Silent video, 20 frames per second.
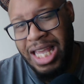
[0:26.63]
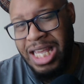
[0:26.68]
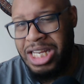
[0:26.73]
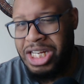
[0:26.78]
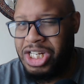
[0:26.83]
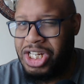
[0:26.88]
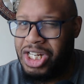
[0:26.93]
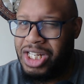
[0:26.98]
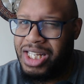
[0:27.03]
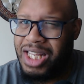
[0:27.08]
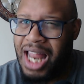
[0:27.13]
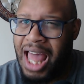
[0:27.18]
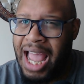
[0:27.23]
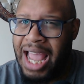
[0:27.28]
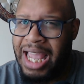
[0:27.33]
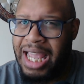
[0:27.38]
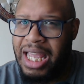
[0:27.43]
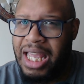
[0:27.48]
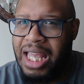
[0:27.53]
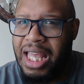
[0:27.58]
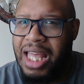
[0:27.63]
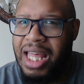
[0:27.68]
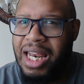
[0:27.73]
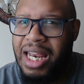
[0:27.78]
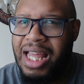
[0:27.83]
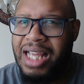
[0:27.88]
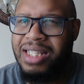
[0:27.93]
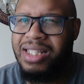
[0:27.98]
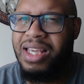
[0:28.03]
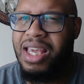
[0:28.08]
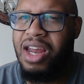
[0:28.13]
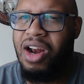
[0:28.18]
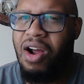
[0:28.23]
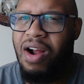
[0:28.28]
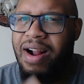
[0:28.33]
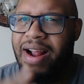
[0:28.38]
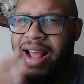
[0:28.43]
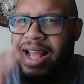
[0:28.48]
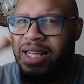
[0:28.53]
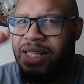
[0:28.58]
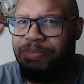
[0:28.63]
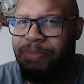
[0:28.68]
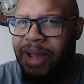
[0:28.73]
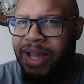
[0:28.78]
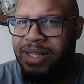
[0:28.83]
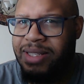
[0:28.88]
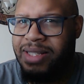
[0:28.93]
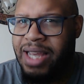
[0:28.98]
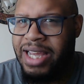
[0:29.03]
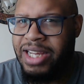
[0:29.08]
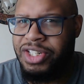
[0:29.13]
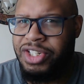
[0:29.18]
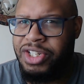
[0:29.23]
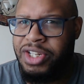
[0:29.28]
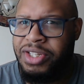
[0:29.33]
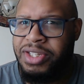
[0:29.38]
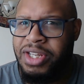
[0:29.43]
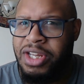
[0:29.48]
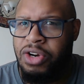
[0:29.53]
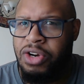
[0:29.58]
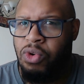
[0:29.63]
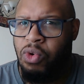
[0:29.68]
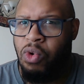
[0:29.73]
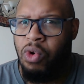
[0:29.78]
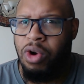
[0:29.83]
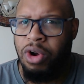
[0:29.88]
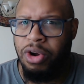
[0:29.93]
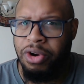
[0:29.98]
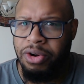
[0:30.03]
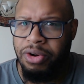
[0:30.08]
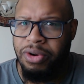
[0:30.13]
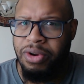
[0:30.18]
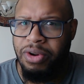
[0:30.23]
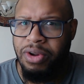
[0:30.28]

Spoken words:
It's just like, let's get our expectations in order